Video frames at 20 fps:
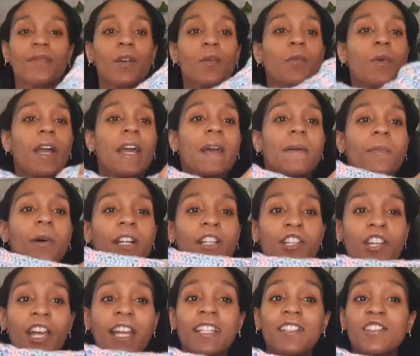where my
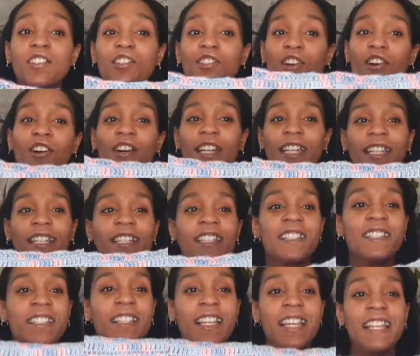chain started,
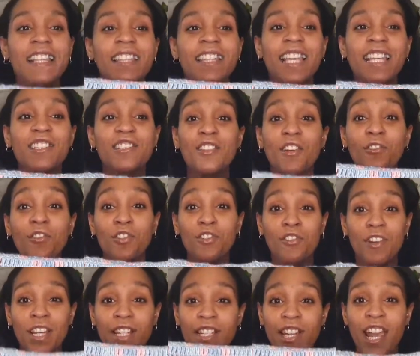there's no
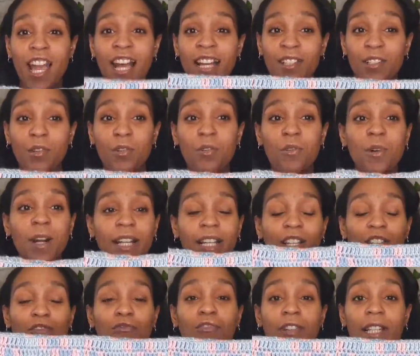stretch at all and
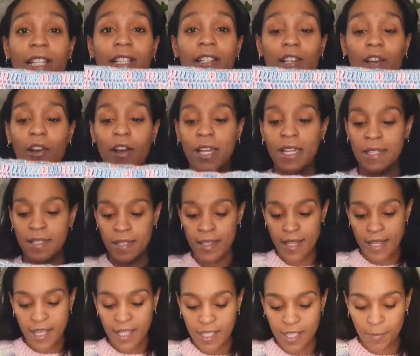it's really tight.
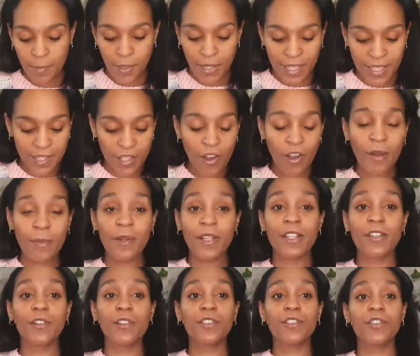So by the time I
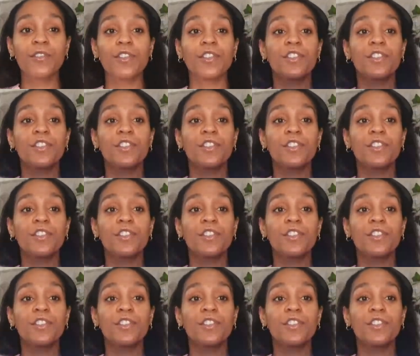got to the